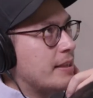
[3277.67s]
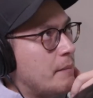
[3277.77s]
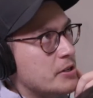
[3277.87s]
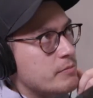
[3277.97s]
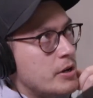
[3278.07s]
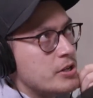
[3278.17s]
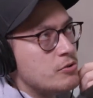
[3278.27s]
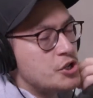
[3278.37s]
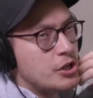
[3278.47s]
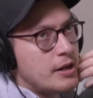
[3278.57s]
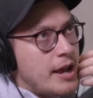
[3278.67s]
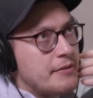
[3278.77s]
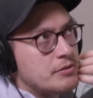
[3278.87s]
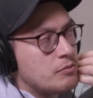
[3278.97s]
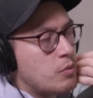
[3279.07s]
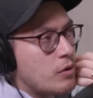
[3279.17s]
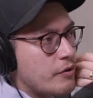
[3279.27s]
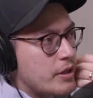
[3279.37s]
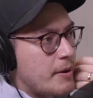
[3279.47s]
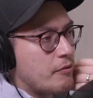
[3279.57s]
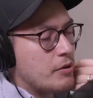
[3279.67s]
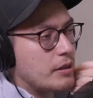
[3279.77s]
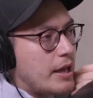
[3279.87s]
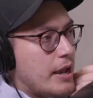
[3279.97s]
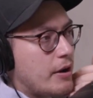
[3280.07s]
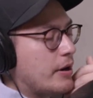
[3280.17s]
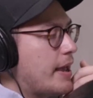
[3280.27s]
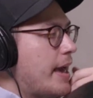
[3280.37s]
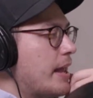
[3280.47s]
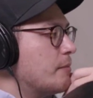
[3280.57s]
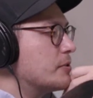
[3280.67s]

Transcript: much money, you shouldn't have to worry about relying on an Atomos